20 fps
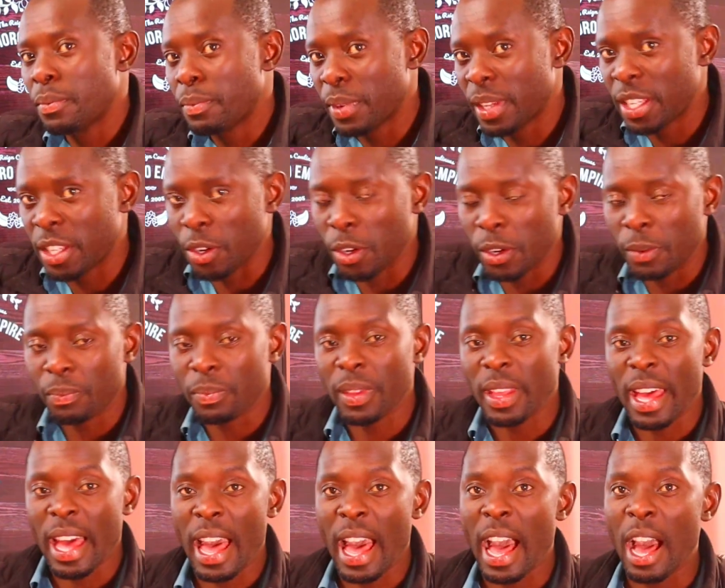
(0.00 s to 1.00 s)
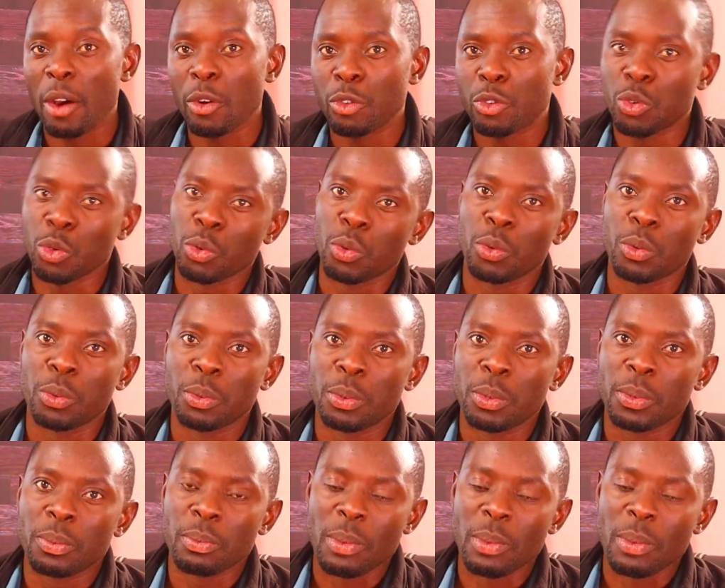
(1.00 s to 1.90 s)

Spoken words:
video how to